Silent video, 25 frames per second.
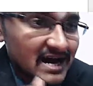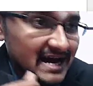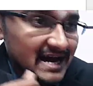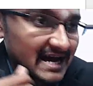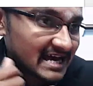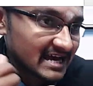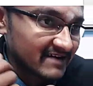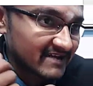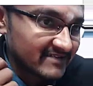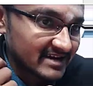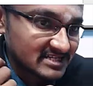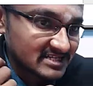I
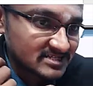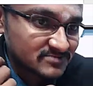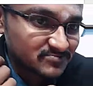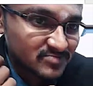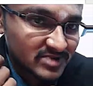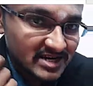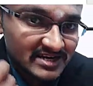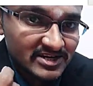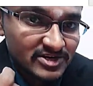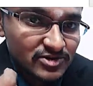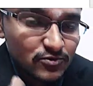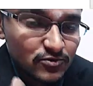have
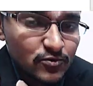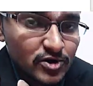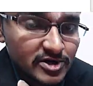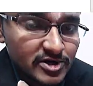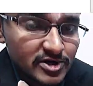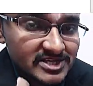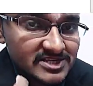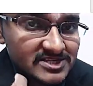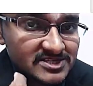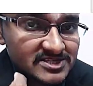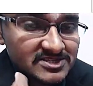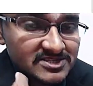explained you
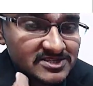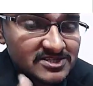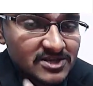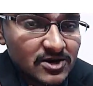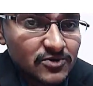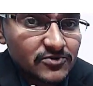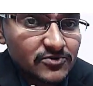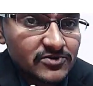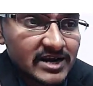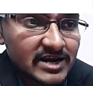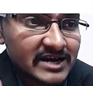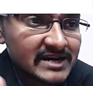what is
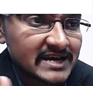sound,